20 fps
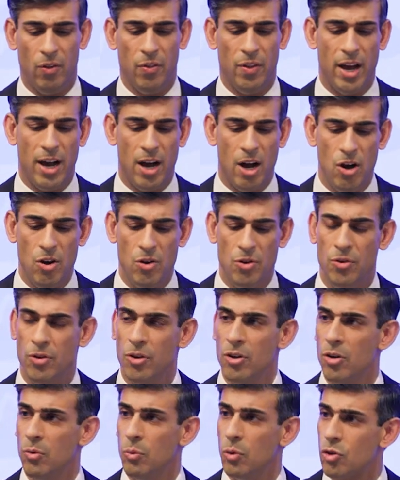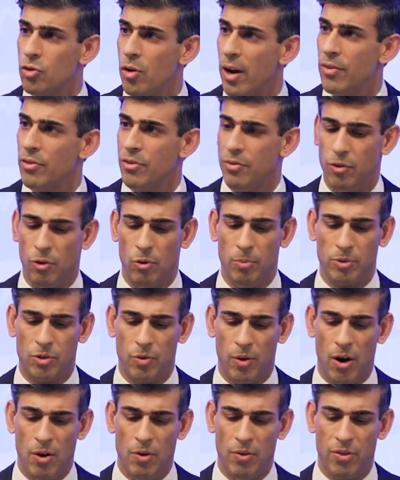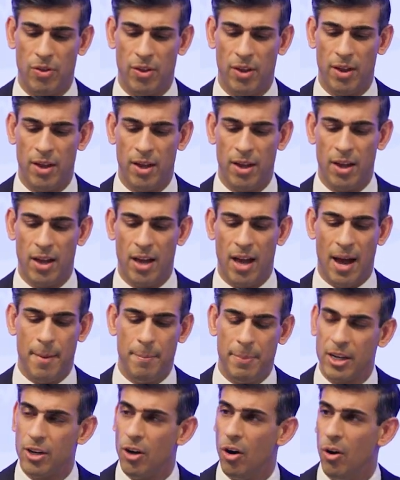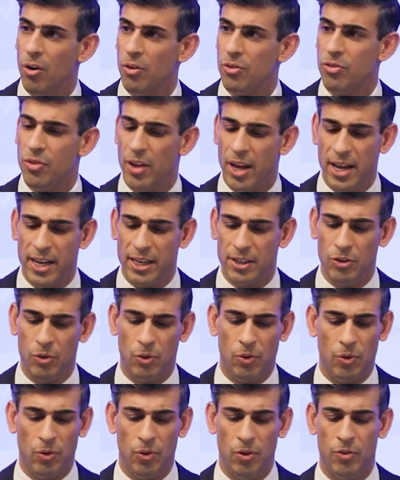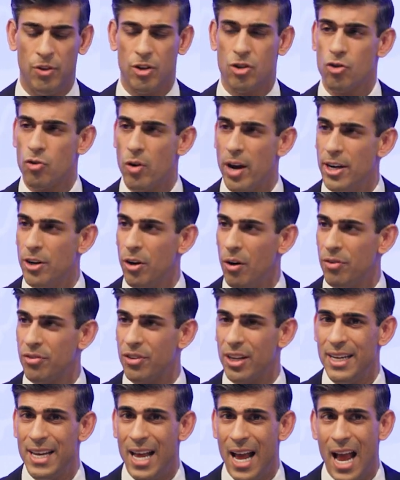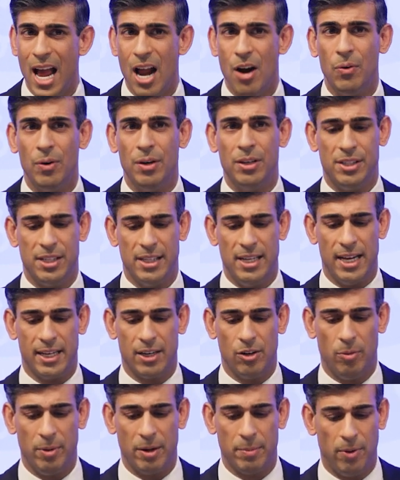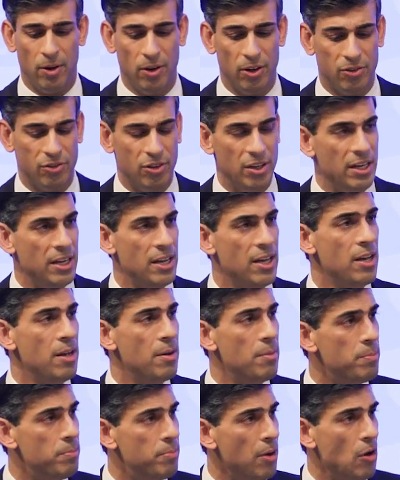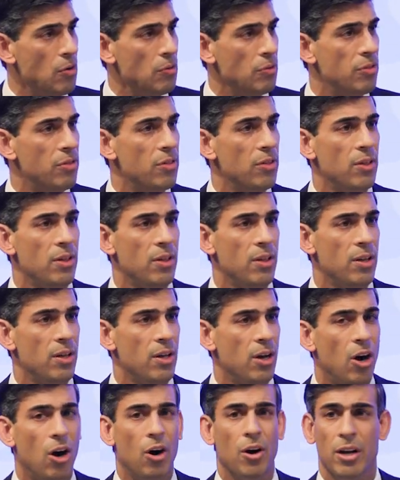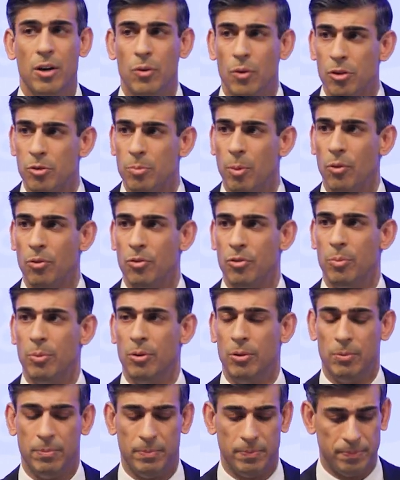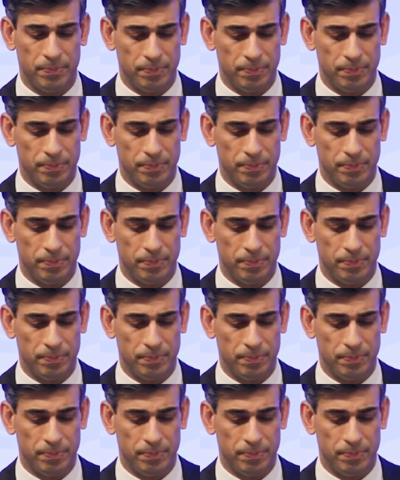on their own will transform growth. And because they ignore the trade-offs inherent in economic policy, both are irresponsible.